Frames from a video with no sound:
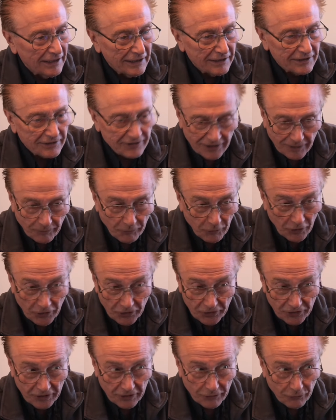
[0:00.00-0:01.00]

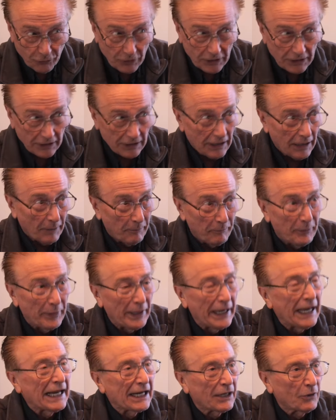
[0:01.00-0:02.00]
similar to what a
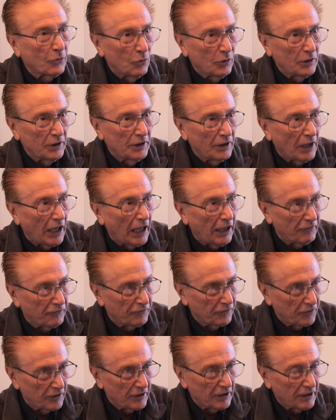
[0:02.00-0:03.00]
bank would
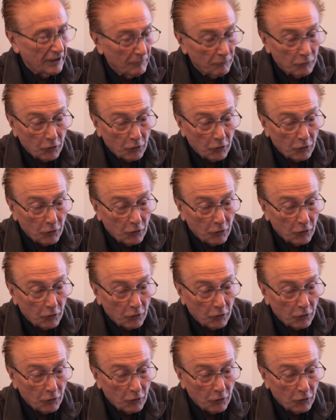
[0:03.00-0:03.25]
offer.